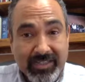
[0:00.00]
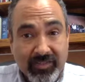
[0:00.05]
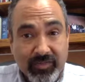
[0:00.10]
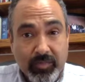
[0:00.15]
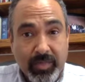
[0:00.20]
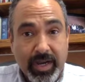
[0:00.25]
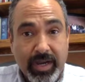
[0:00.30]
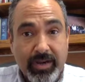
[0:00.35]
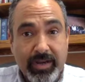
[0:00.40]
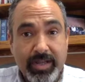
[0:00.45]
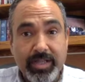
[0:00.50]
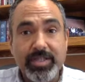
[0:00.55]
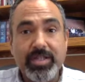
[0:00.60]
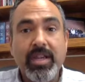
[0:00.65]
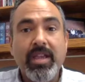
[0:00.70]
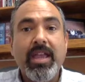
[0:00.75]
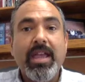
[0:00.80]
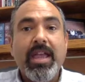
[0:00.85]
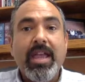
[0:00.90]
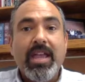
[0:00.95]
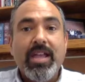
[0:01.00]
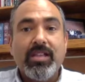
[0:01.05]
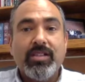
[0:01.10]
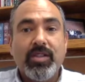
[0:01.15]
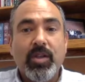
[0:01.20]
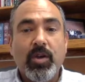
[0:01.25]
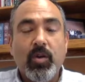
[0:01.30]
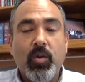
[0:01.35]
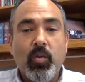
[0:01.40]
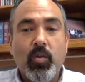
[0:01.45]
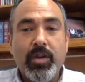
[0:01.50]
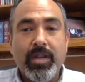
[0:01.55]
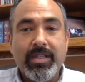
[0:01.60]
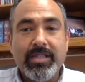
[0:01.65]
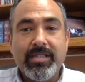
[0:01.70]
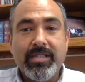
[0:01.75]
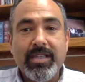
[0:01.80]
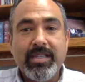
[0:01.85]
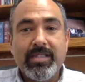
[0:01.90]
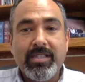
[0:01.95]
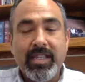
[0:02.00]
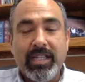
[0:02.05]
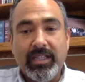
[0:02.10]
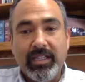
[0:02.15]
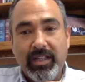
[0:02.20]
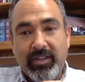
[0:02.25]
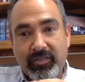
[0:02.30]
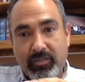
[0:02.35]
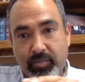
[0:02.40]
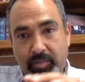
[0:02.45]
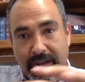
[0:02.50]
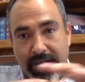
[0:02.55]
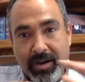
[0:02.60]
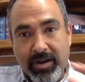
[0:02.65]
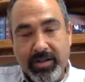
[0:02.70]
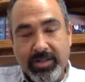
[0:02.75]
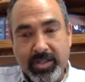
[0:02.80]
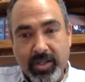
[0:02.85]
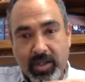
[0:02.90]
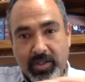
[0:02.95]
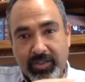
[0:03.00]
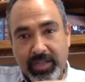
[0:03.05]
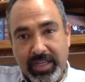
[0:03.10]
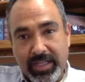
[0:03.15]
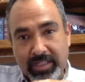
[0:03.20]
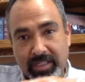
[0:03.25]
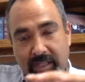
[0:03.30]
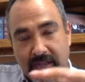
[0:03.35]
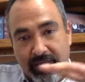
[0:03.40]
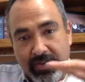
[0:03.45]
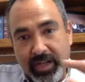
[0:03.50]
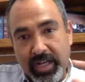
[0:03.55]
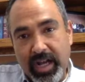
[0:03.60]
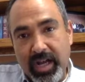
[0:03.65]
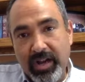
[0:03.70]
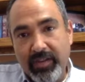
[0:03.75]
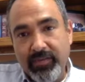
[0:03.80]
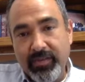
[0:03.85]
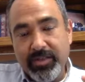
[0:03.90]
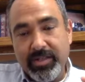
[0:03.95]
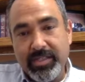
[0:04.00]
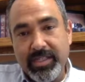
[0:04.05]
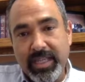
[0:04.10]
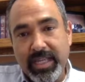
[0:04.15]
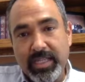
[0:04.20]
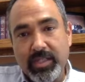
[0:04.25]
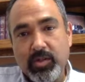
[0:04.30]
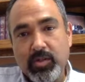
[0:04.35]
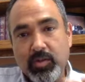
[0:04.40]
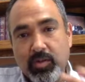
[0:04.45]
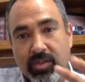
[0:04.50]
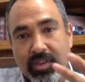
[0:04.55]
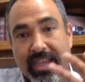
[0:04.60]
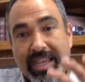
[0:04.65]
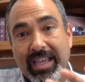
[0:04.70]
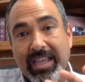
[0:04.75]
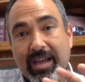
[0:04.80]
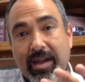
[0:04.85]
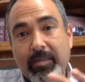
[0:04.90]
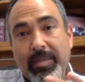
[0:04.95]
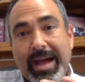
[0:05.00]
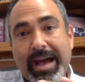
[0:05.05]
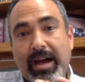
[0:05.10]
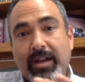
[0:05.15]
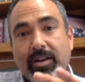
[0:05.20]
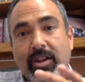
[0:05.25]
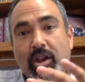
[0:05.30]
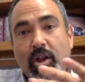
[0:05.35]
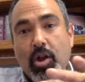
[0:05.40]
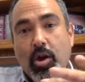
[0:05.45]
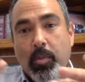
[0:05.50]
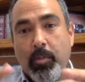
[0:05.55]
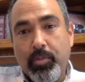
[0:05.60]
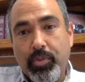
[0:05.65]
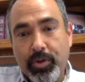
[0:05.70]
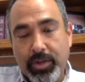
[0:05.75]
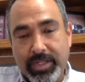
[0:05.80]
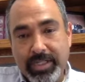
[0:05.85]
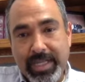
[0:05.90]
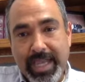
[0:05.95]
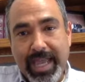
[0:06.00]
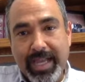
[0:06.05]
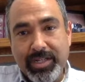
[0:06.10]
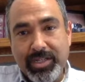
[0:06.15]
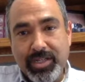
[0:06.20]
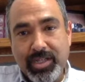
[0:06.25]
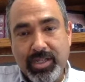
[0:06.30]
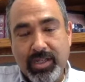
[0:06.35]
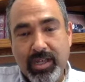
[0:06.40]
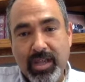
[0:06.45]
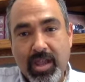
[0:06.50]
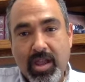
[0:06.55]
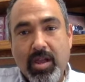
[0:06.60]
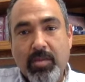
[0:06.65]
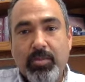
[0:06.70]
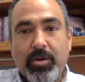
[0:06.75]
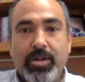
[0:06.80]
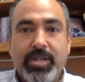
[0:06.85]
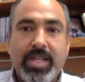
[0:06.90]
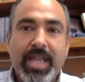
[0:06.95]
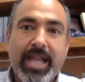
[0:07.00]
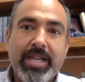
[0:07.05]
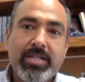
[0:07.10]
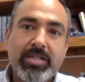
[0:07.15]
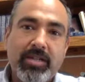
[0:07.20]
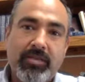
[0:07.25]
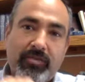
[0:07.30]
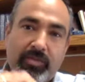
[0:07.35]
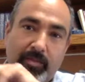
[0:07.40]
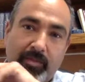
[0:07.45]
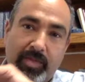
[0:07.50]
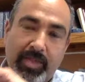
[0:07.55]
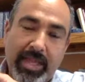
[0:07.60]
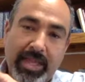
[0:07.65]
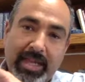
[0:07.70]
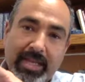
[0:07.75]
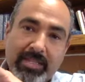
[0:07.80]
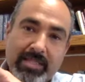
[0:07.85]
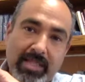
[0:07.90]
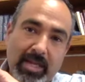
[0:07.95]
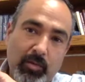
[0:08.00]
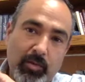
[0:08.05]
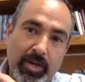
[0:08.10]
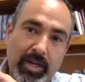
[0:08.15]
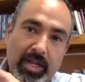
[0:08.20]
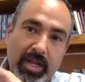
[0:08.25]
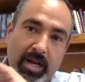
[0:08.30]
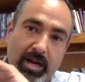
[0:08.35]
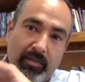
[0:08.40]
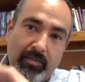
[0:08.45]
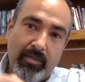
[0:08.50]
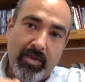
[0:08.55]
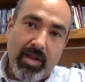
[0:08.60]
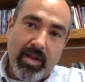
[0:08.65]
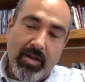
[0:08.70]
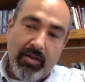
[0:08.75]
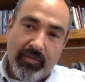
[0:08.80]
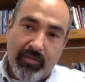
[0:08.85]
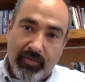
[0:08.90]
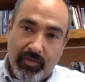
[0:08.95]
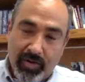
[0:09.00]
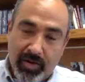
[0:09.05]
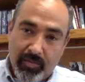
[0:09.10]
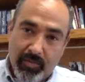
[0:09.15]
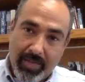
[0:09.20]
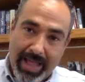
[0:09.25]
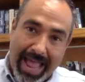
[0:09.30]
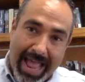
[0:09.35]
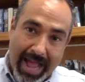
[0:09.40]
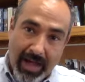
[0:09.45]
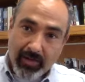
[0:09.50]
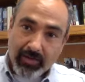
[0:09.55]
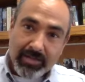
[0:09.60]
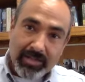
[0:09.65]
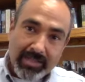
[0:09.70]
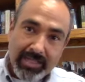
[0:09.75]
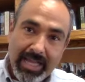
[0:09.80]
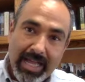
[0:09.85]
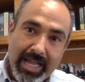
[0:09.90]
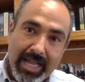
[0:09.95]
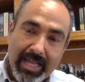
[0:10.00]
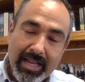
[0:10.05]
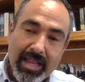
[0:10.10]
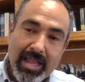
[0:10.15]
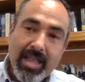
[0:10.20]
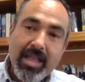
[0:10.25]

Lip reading: of marriage. So when it says that love bears all things, love covers things, think about protection. Protection from things that would come from outside,